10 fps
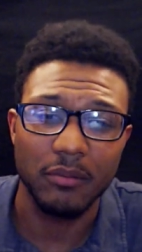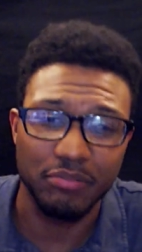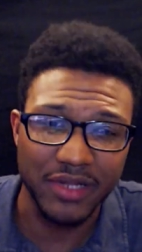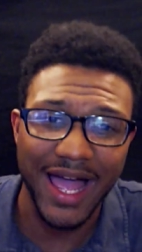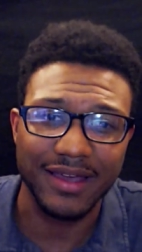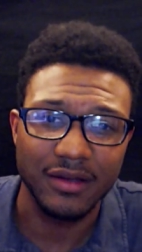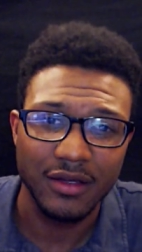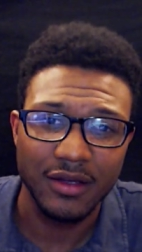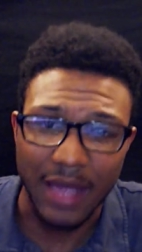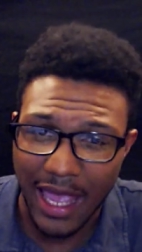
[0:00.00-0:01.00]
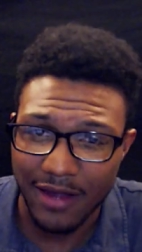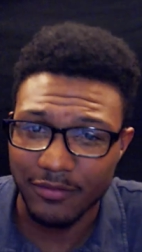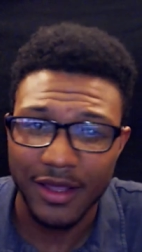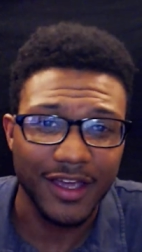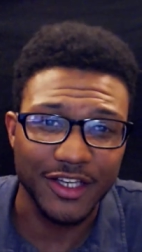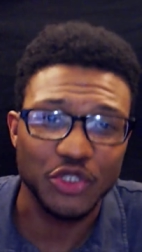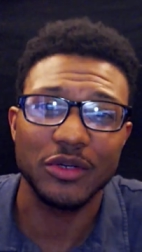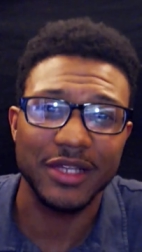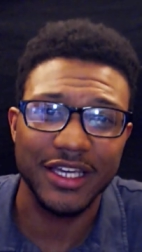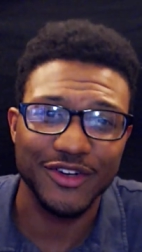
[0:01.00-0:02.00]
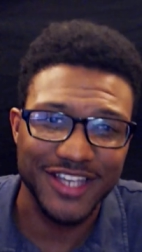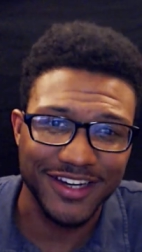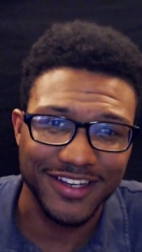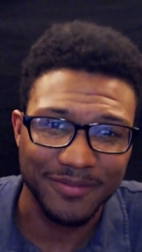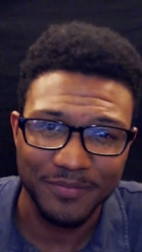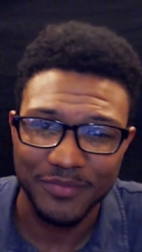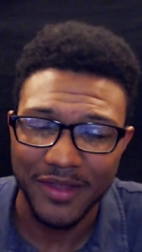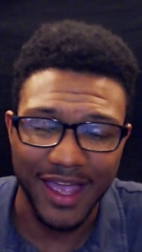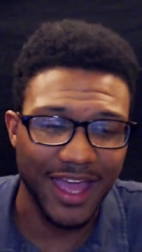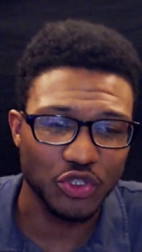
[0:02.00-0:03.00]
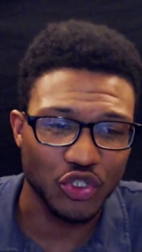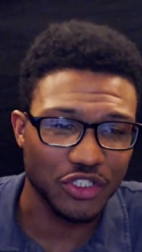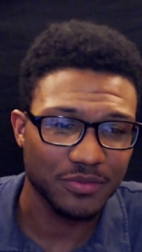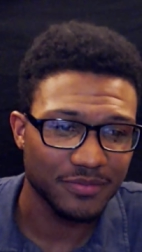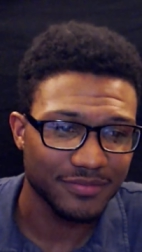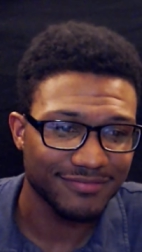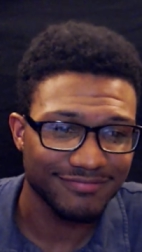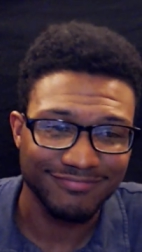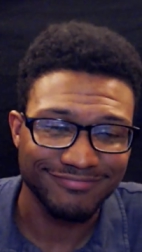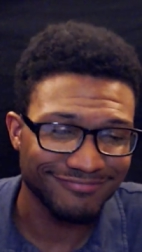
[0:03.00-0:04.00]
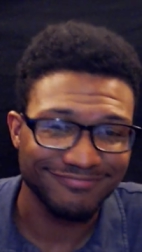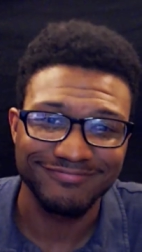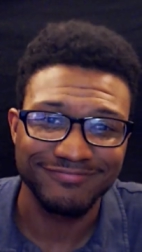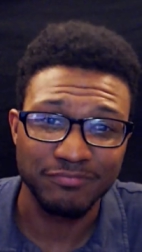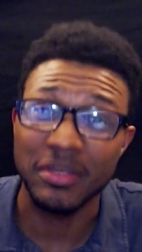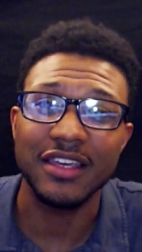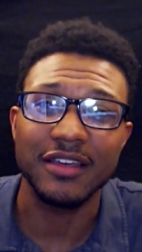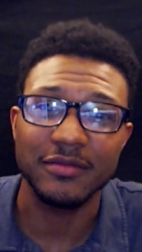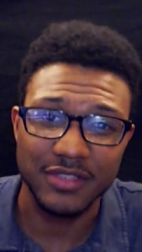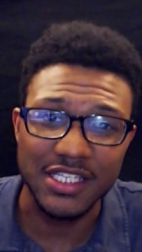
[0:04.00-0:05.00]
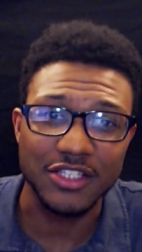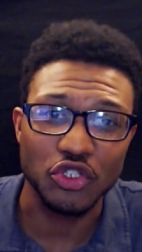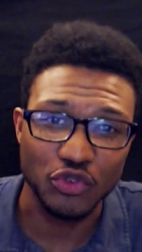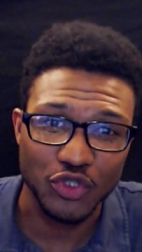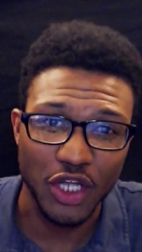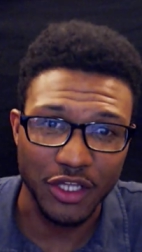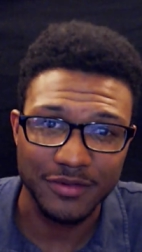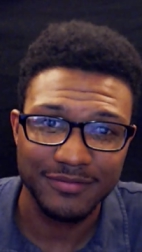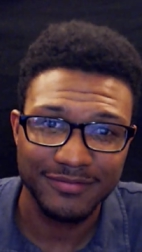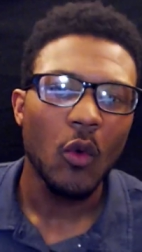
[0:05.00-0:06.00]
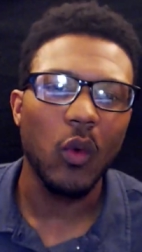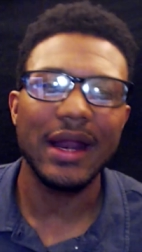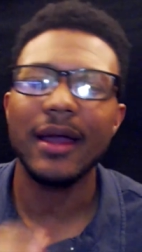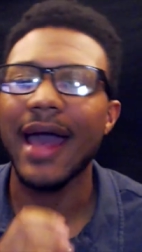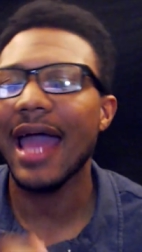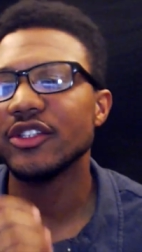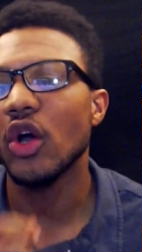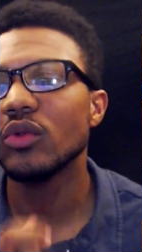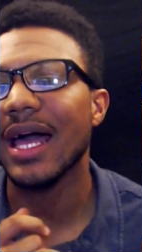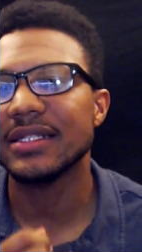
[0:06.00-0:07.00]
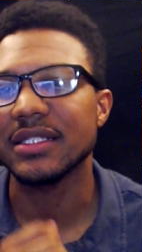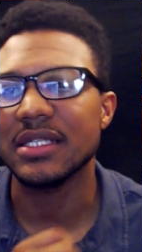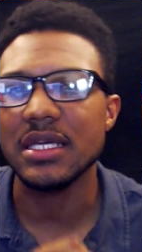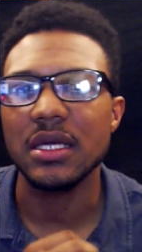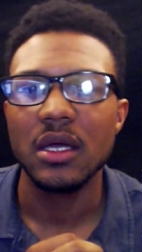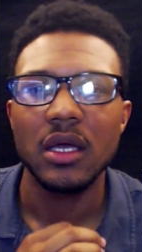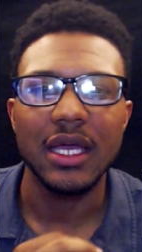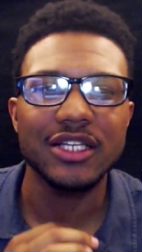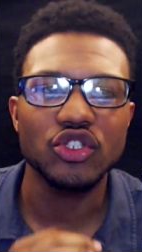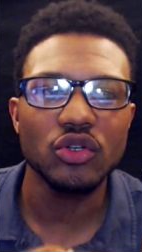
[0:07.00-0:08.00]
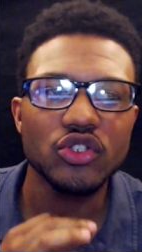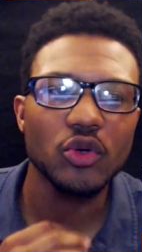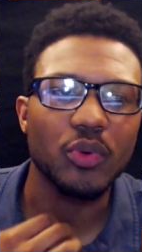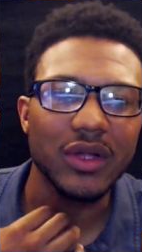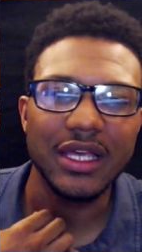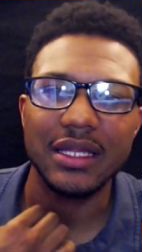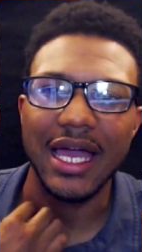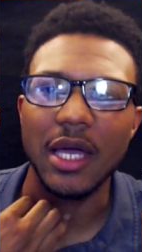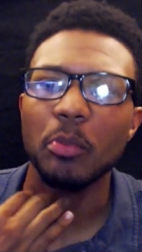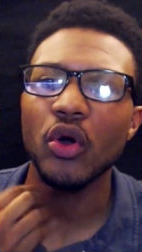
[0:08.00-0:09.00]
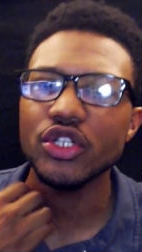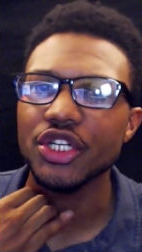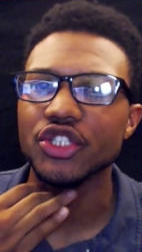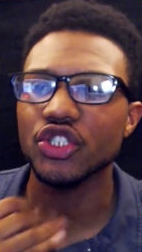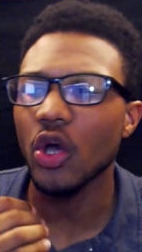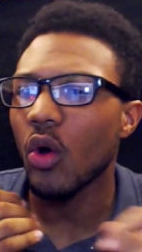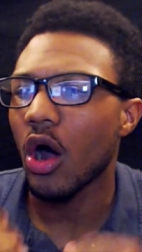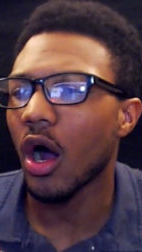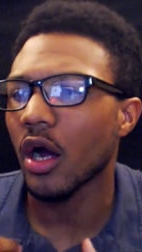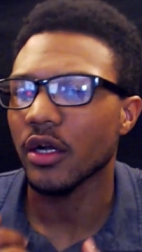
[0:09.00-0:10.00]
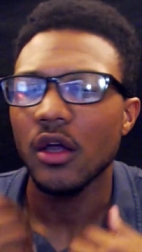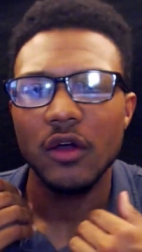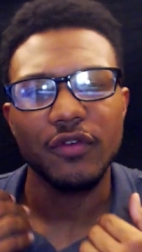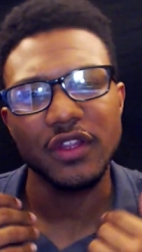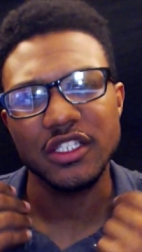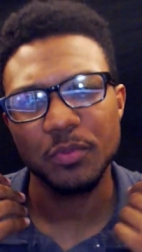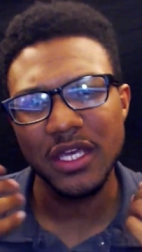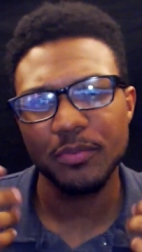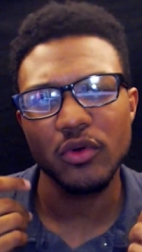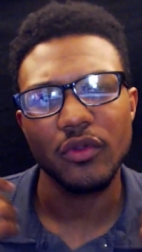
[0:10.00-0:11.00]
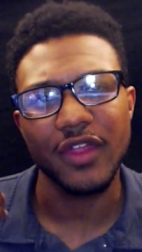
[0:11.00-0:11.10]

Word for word: black and extremely entertaining and just being seasoned chicken. What I don't like to see is YouTube really like pushing so hard for these people